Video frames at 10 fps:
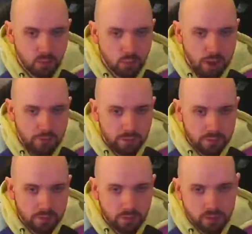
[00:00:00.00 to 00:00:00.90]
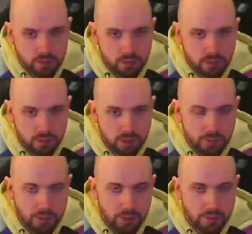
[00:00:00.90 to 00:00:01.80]
Wait for them. Look, there we
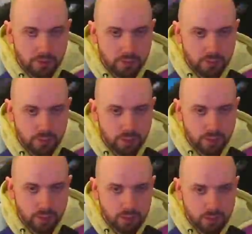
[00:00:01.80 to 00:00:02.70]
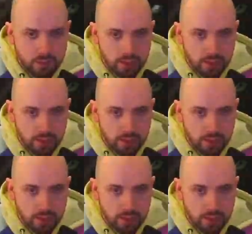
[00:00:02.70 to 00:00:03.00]
go. So